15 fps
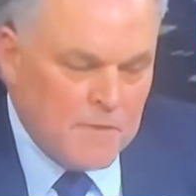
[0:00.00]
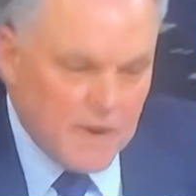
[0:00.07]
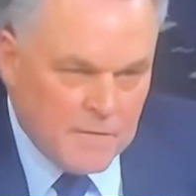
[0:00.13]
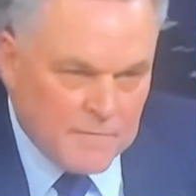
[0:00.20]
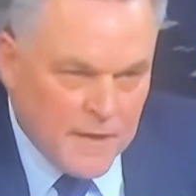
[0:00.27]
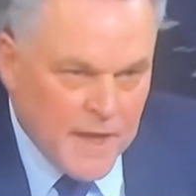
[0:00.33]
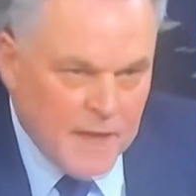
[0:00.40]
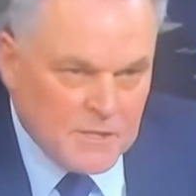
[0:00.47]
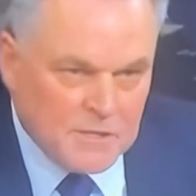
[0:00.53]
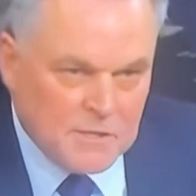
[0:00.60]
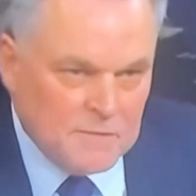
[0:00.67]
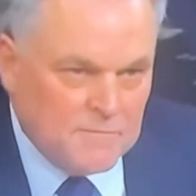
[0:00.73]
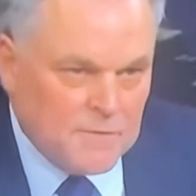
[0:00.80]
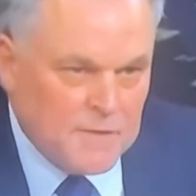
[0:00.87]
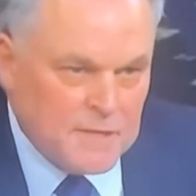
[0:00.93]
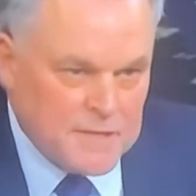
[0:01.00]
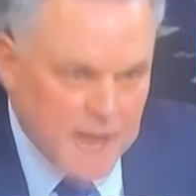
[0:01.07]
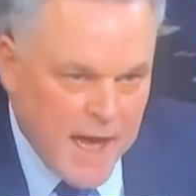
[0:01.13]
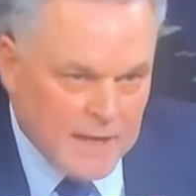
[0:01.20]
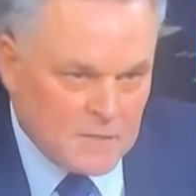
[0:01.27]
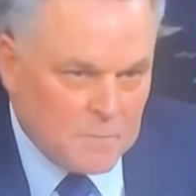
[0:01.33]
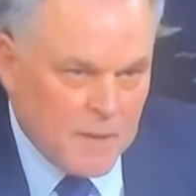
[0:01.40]
verification for the
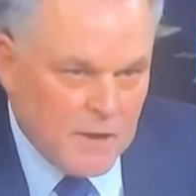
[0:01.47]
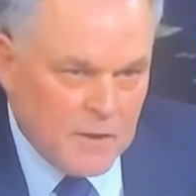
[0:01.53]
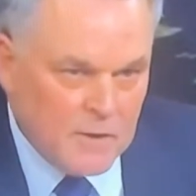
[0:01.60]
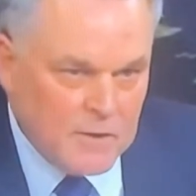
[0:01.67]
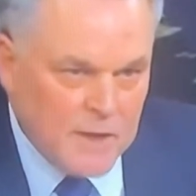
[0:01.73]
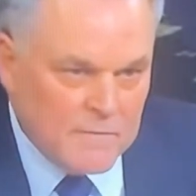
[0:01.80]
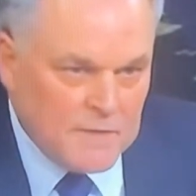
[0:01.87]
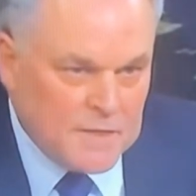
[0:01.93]
taxpayer,